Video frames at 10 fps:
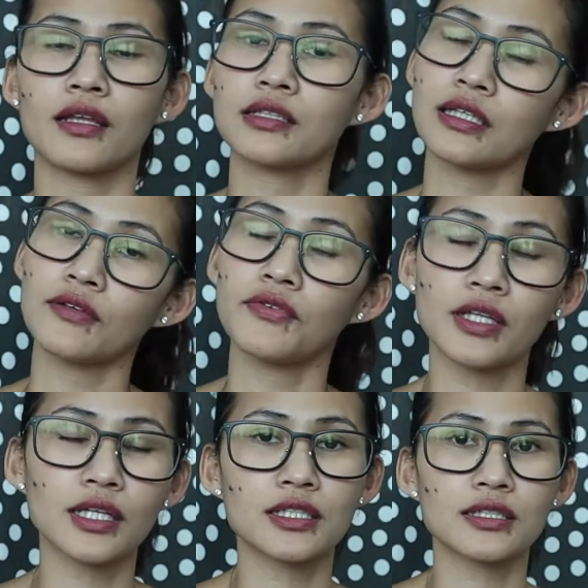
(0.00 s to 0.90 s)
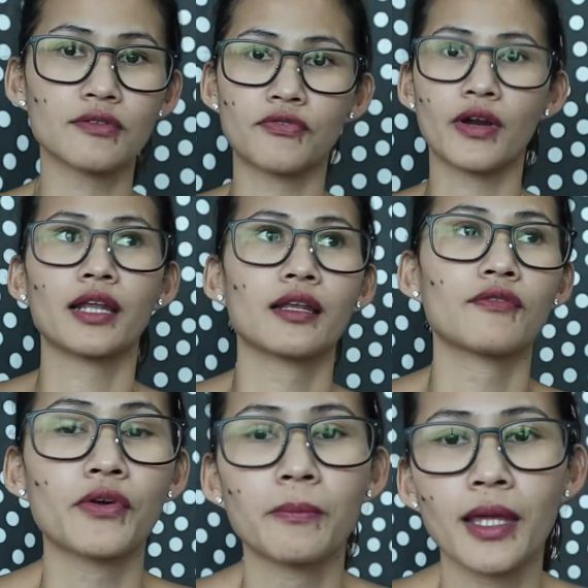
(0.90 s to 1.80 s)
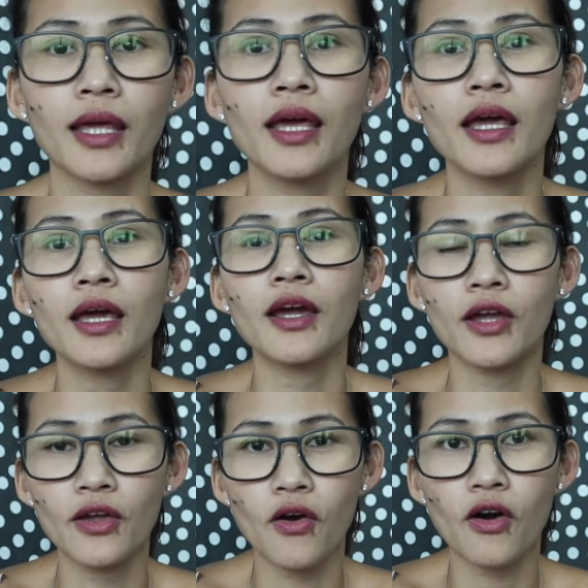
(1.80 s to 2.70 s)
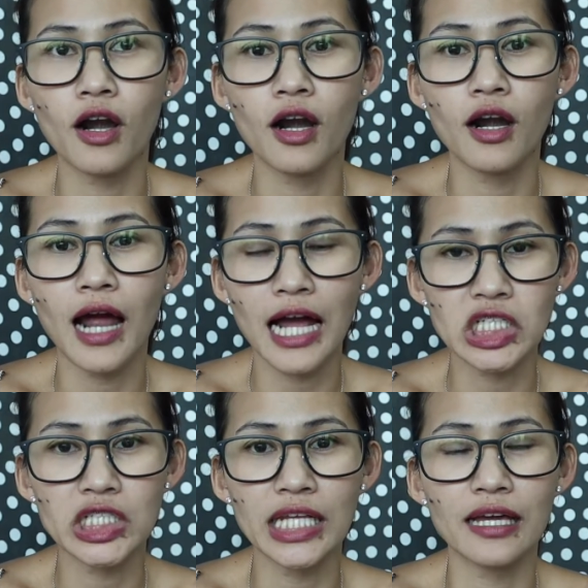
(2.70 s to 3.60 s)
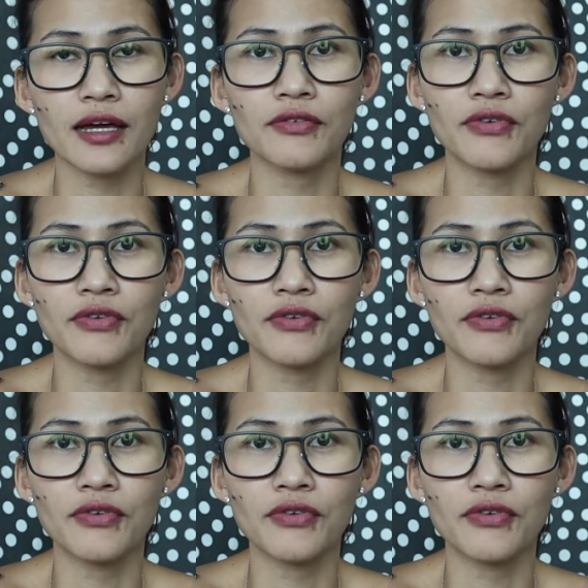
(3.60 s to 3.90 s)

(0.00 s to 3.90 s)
If you're not just a friend for me, you're actually a